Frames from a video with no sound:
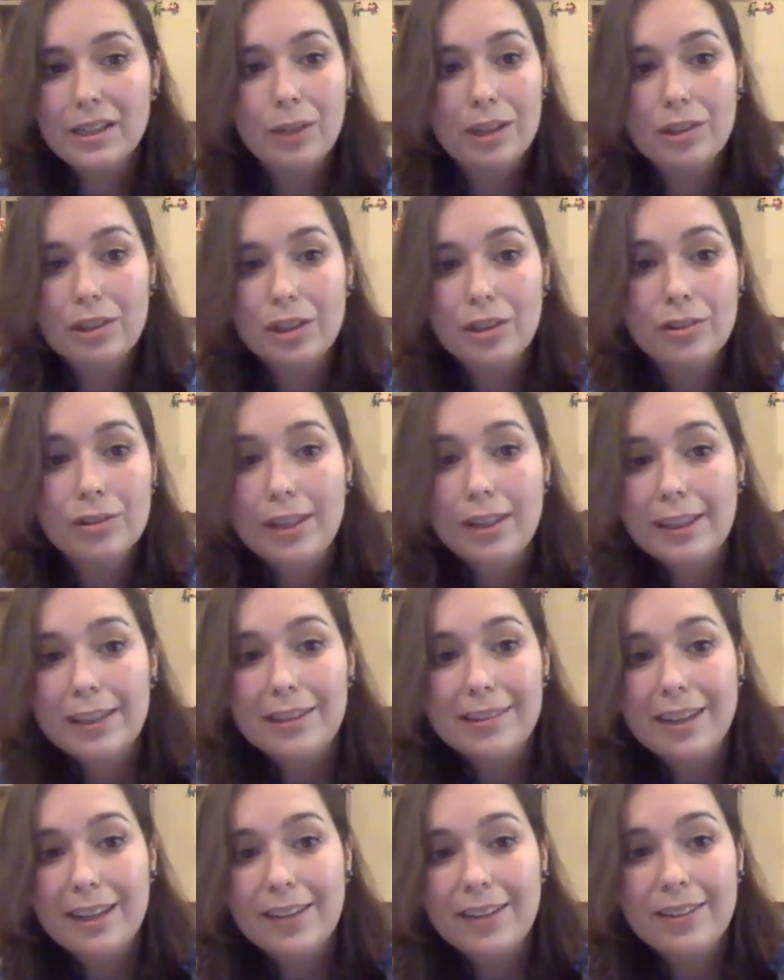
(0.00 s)
watching Whose Line
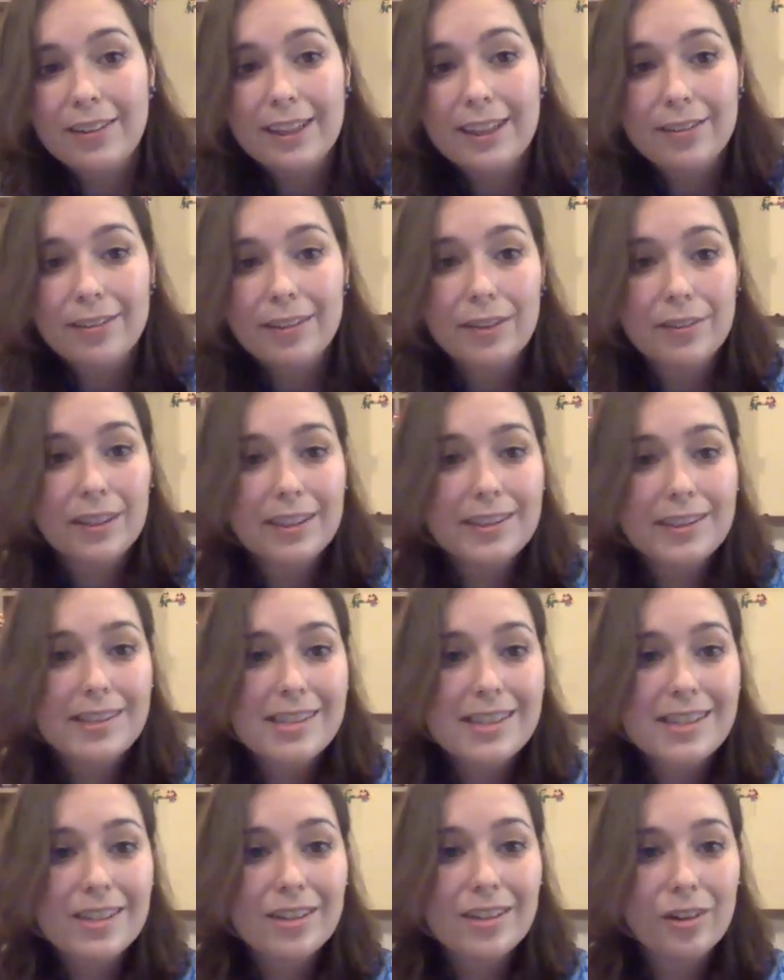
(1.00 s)
Is It Anyway
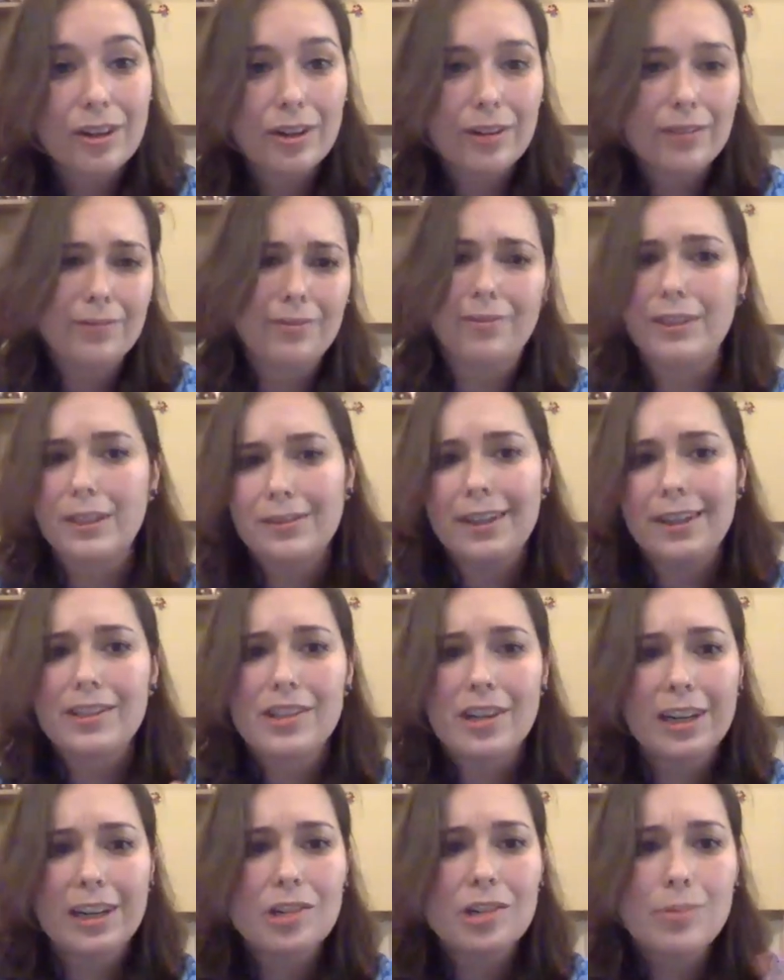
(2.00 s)
reruns on
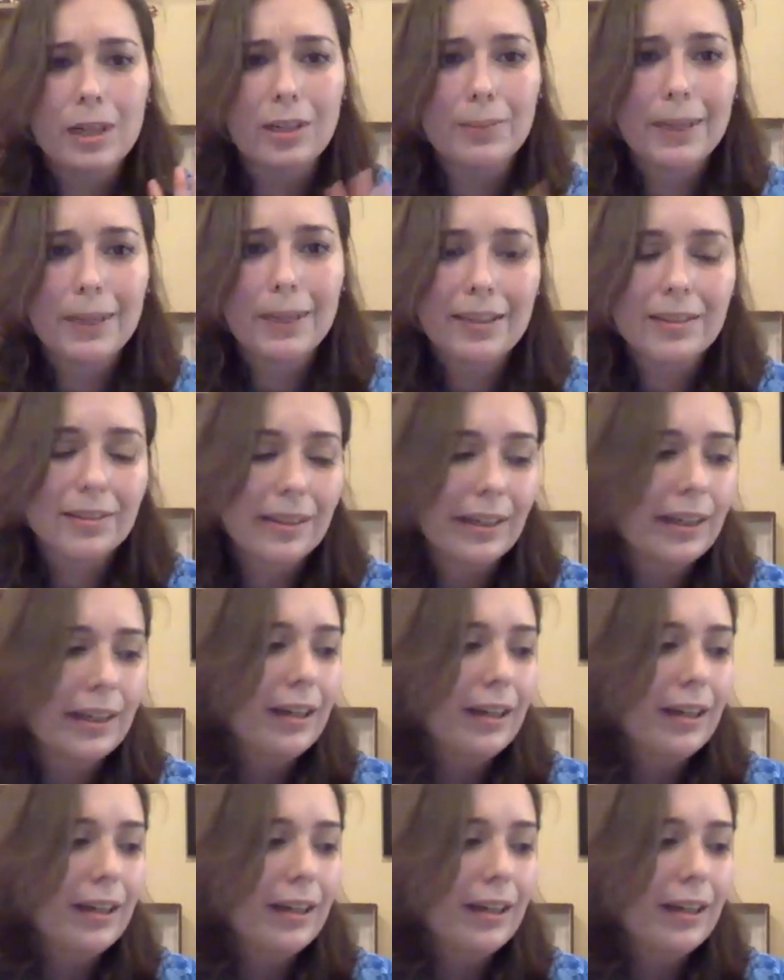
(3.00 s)
HBO Max.